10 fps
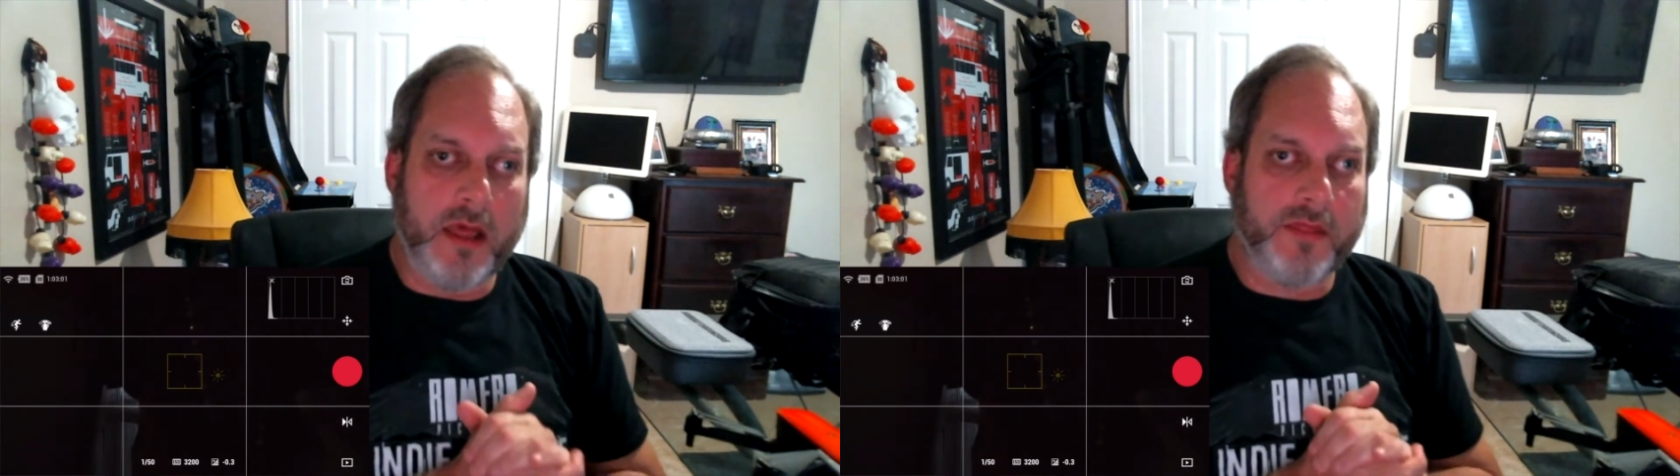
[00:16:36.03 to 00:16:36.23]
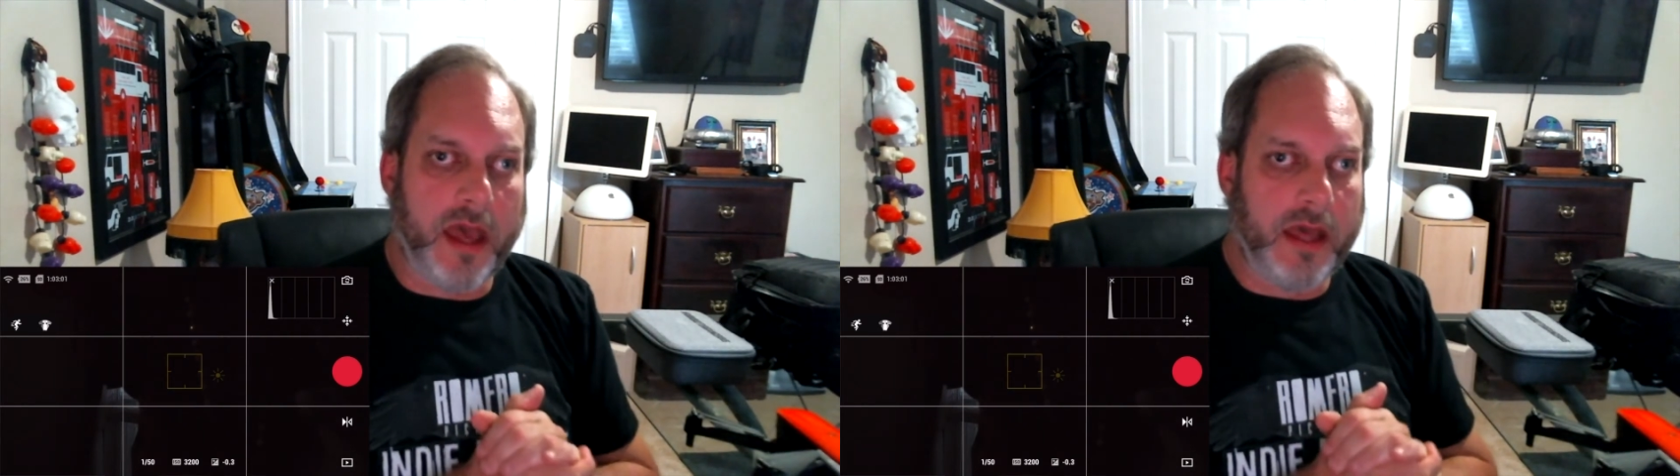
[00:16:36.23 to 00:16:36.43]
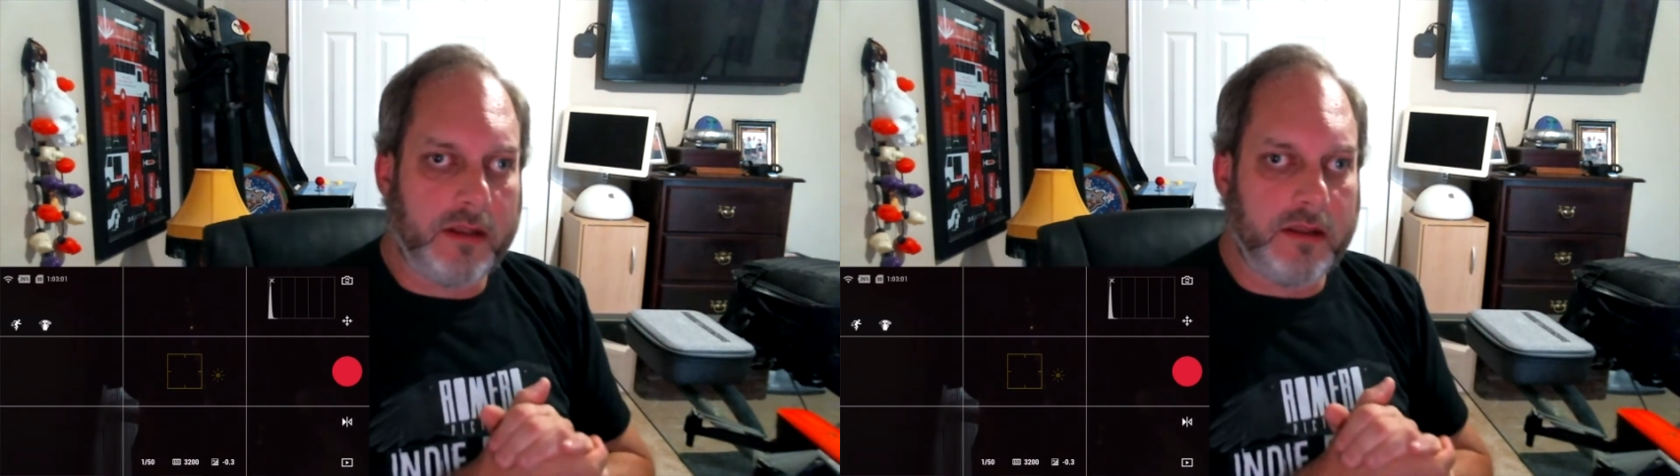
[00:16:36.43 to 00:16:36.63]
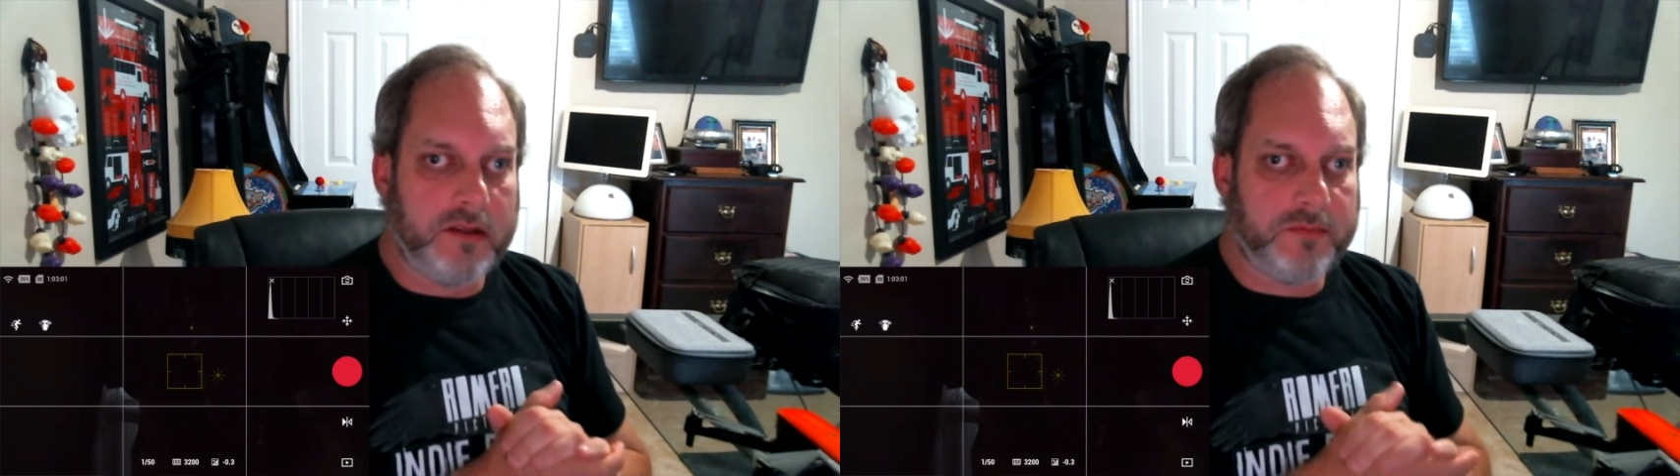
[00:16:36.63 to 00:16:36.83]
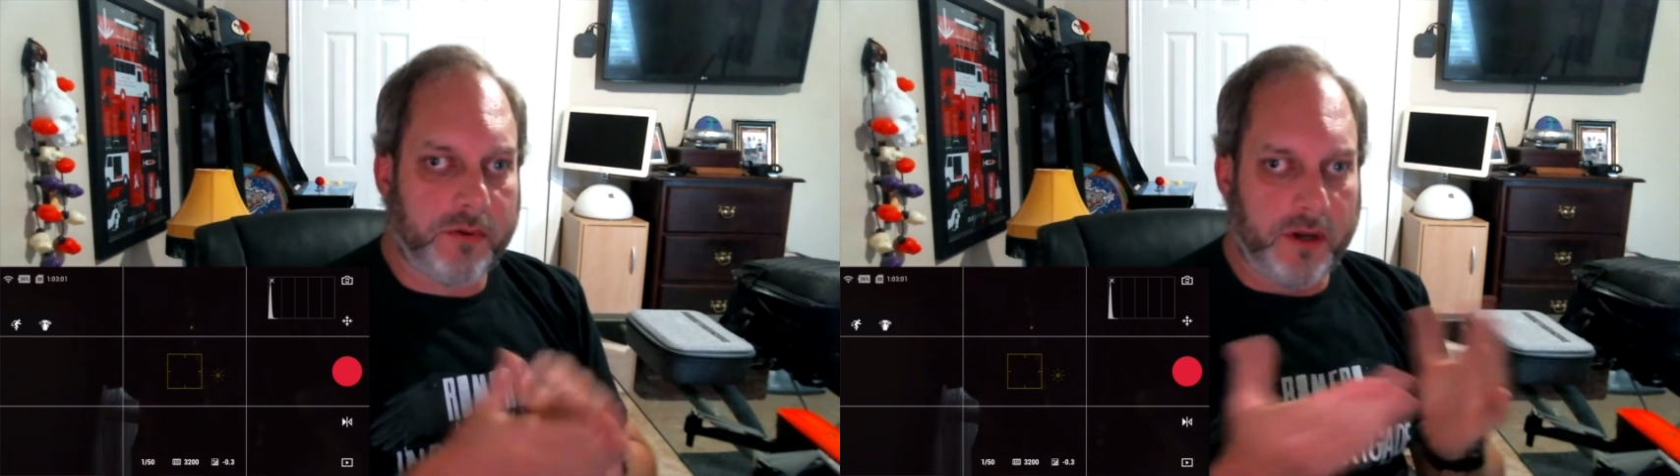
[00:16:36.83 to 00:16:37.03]
That
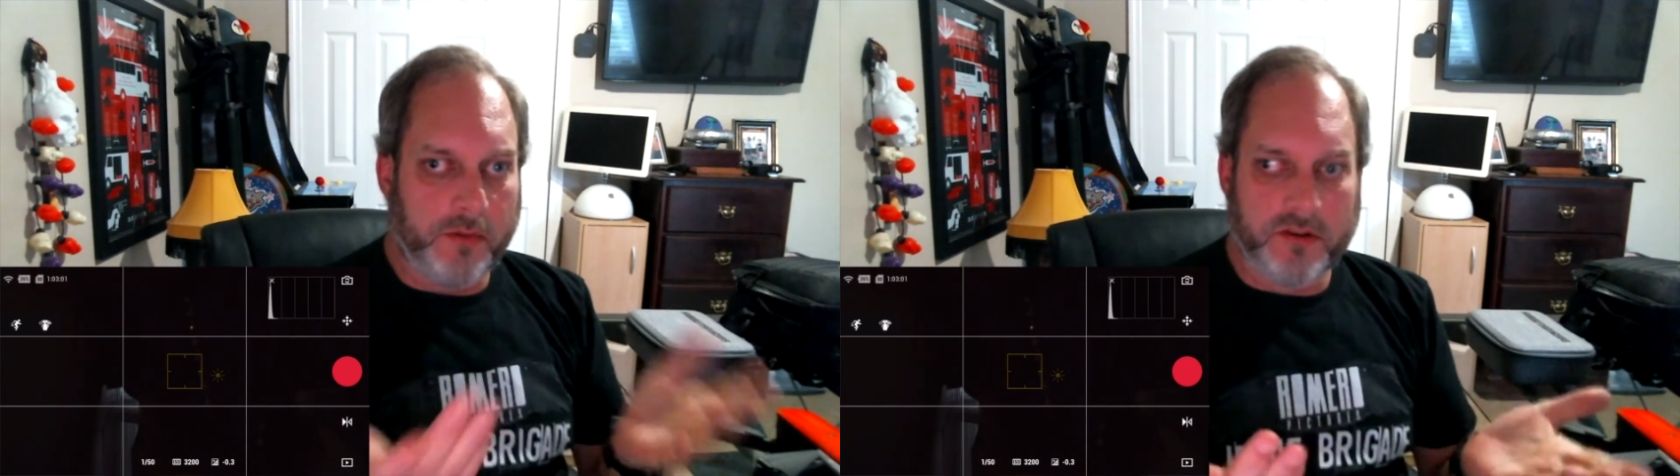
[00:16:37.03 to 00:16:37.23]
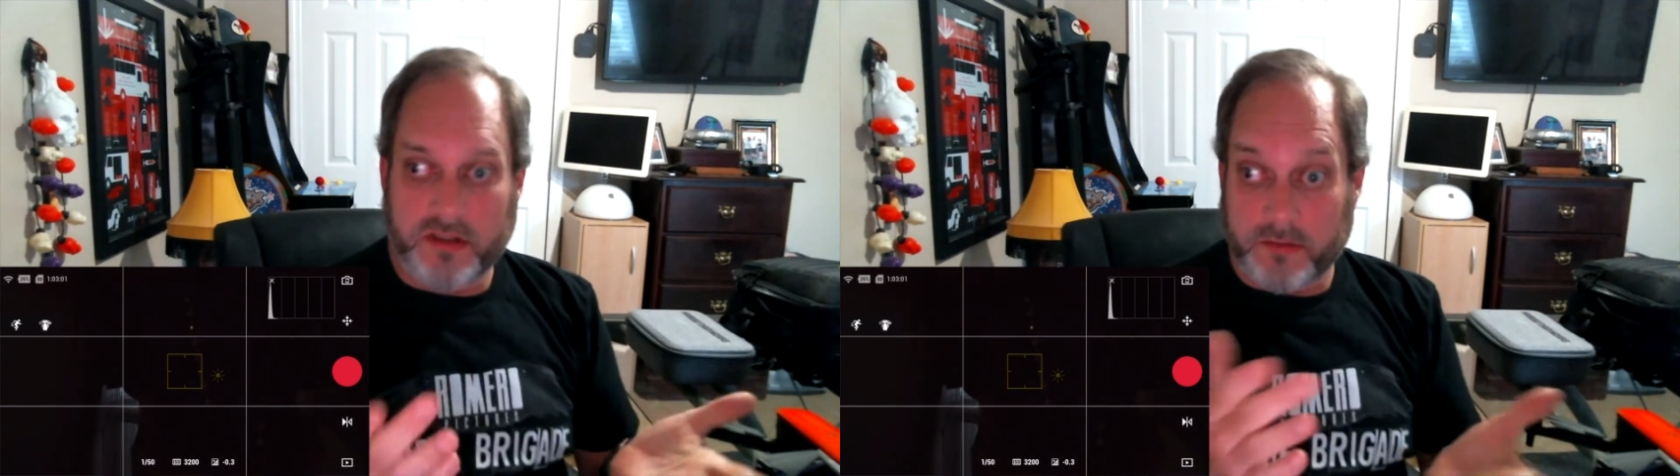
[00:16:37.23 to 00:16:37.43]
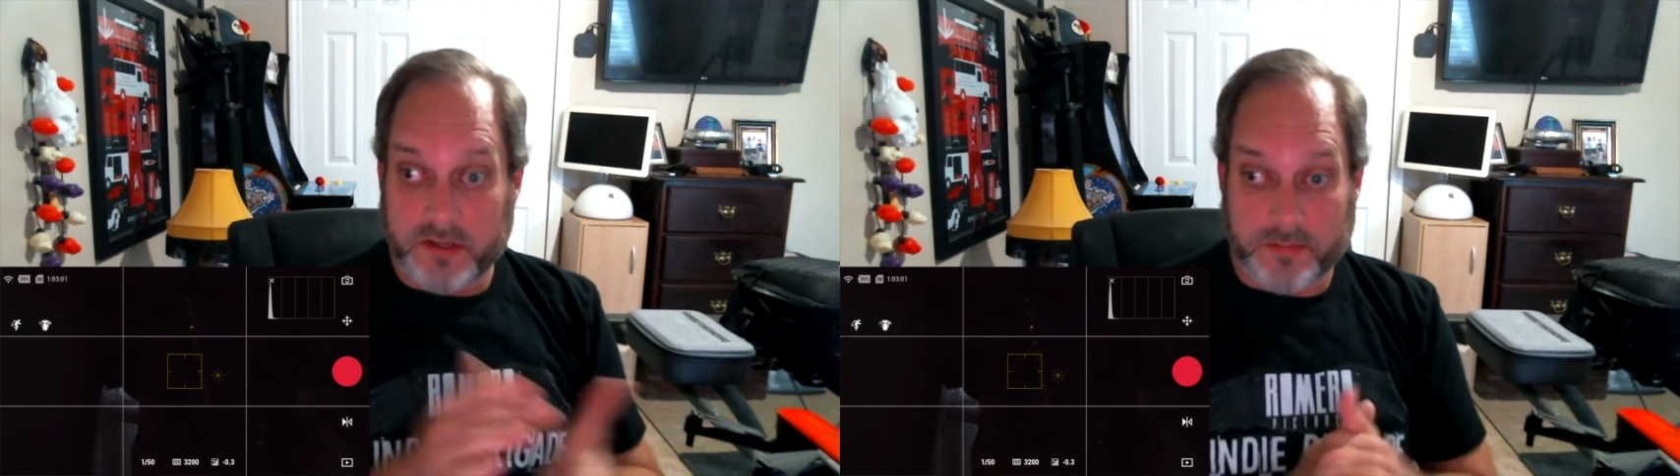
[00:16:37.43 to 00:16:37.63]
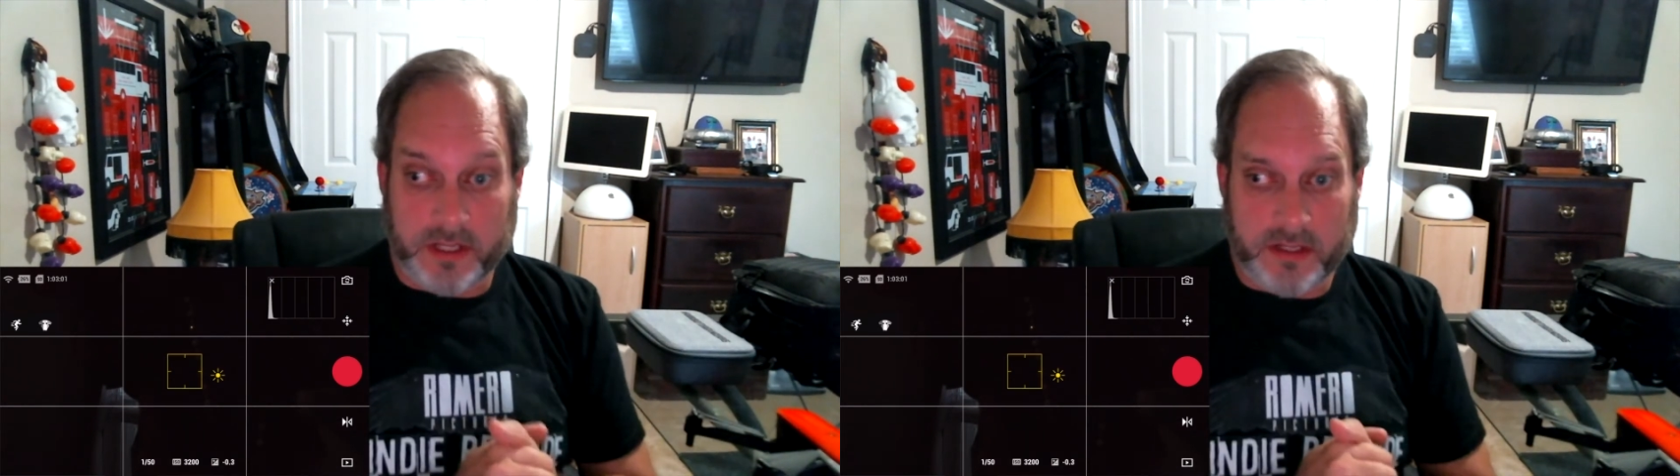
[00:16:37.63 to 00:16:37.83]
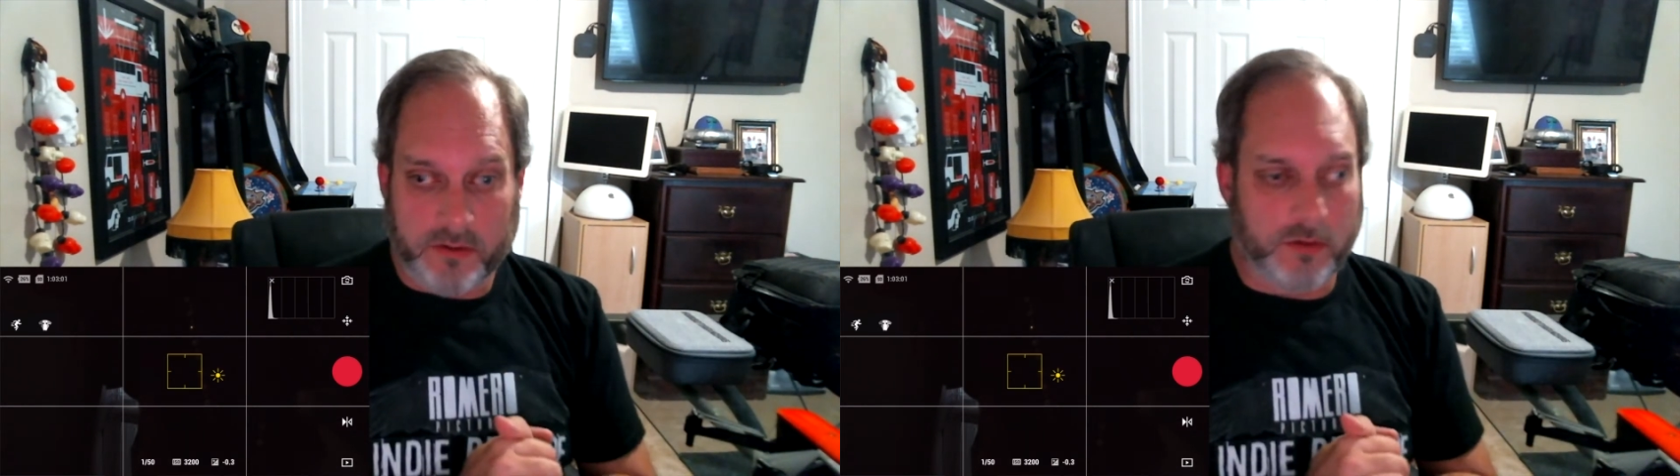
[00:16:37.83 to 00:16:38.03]
is pretty much
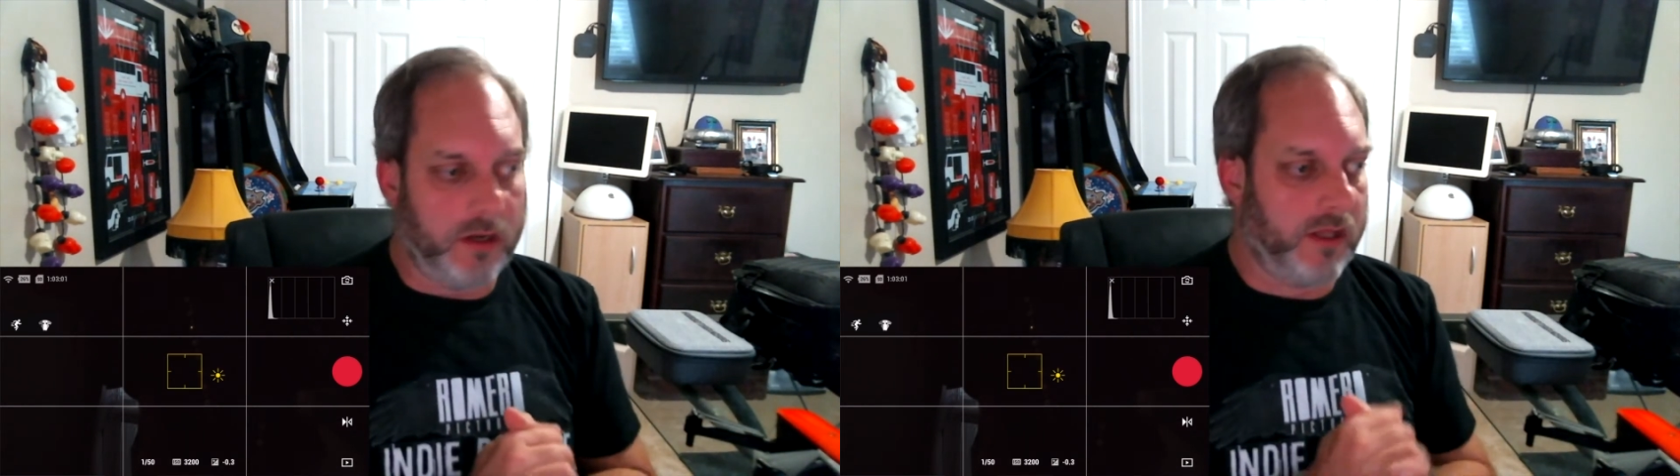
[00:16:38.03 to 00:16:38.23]
self-explanatory.